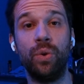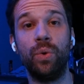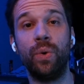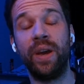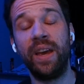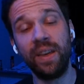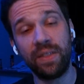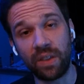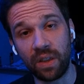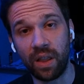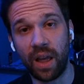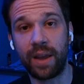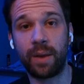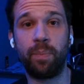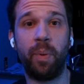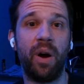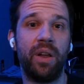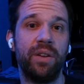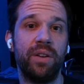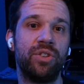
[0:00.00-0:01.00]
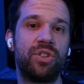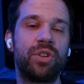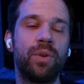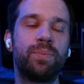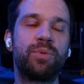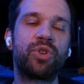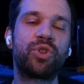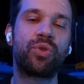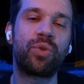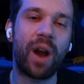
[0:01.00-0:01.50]
hit the like button,
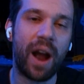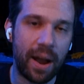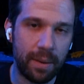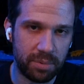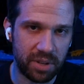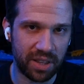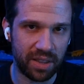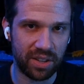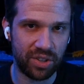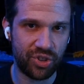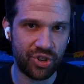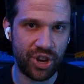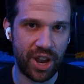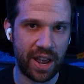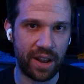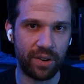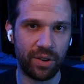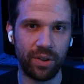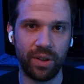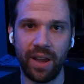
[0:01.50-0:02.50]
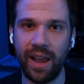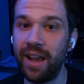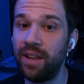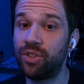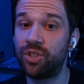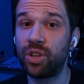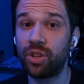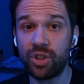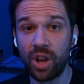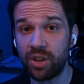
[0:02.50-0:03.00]
subscribe to this channel, and
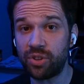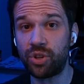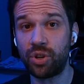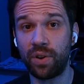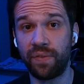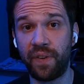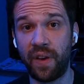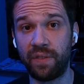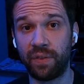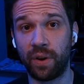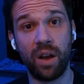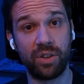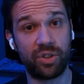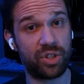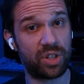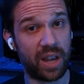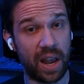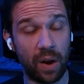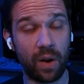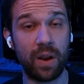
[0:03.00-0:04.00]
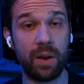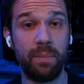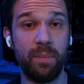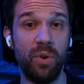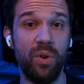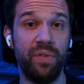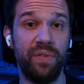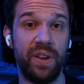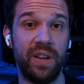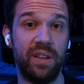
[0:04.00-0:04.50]
suggest your favorite scary
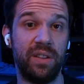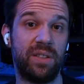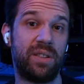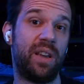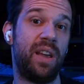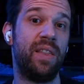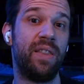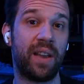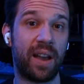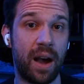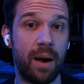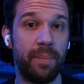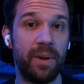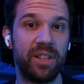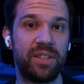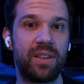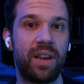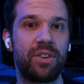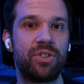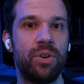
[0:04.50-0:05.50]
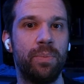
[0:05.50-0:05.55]
movies in the comment section